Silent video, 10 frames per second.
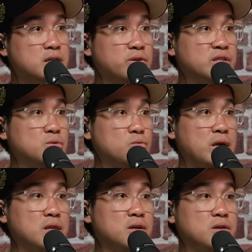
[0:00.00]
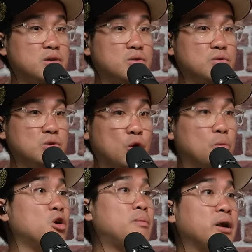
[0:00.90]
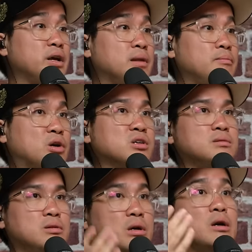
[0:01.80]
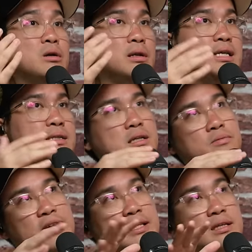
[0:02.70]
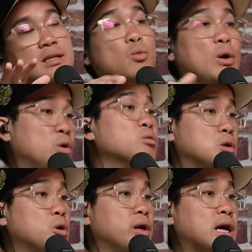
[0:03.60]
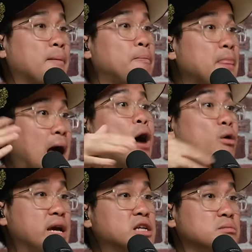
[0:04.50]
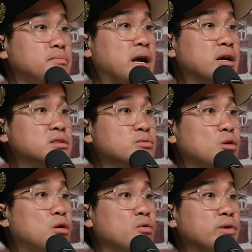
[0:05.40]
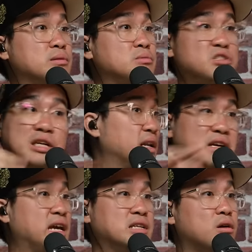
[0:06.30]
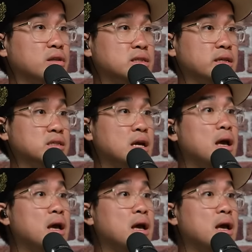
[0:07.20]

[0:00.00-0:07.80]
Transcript: So it's whether you know more about it, because let's let's face it, when we were growing up, our Asian parents will always shun against all these things.